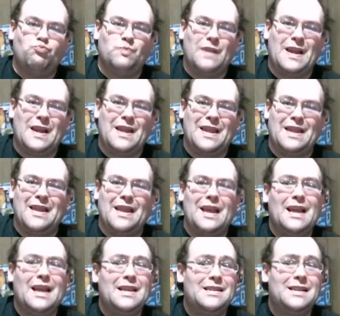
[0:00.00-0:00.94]
I
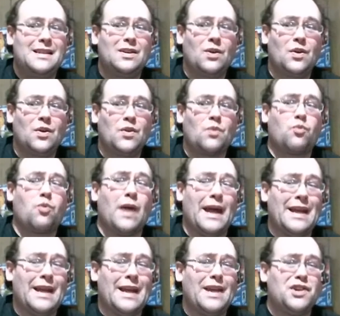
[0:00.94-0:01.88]
think still the
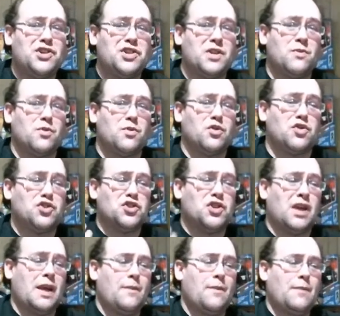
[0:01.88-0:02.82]
reigning Shimmer
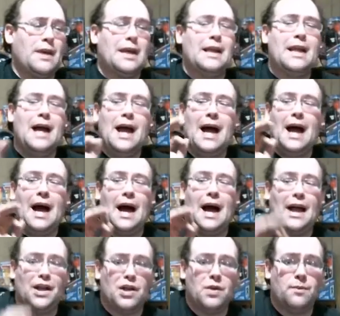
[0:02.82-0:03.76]
champion.
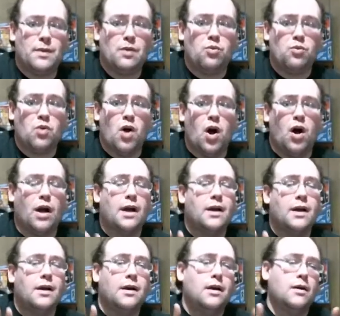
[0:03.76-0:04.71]
I could be wrong,
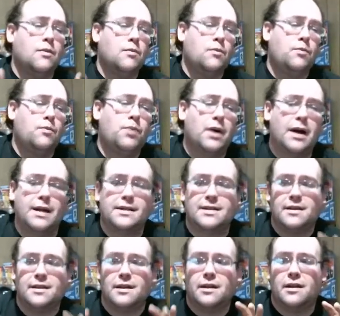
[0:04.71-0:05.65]

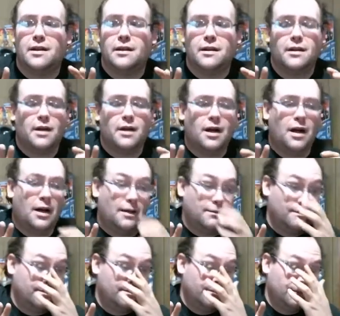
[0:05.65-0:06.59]
but
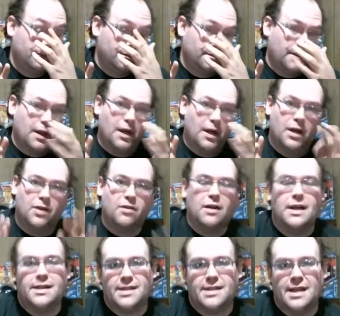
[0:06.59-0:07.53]
um, a
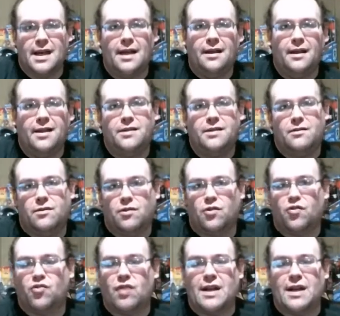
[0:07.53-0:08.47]
great talent.
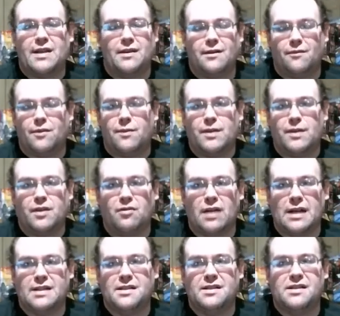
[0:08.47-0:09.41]
Great would be
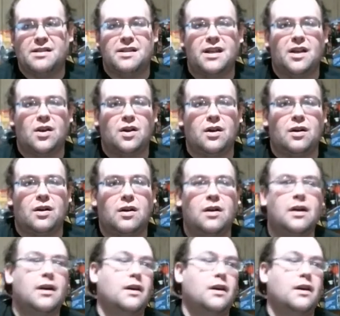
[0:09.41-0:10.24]
great to see her.